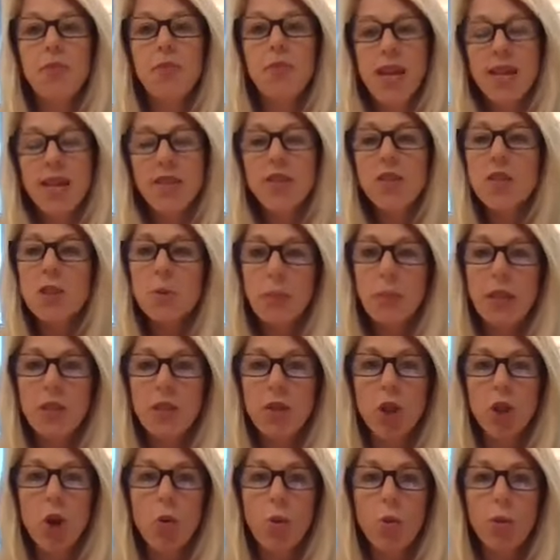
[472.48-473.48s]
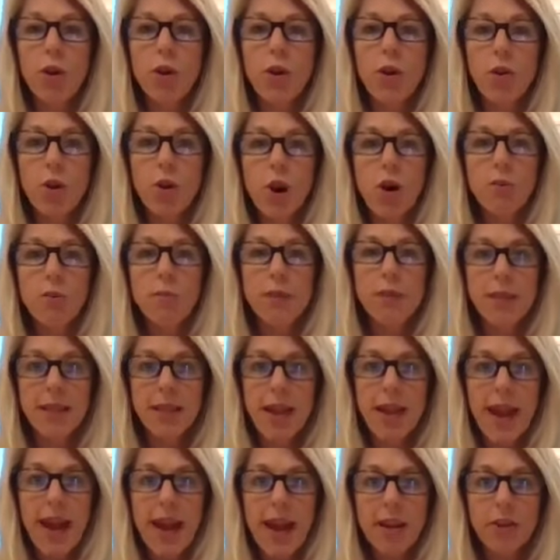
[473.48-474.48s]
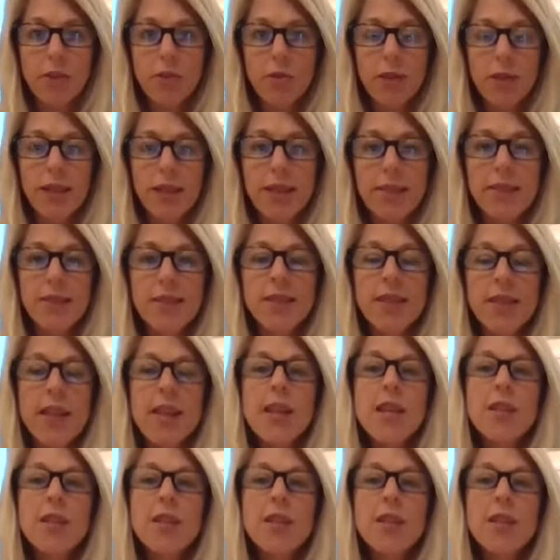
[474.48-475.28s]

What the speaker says: Tends to be lower in carbs and calories.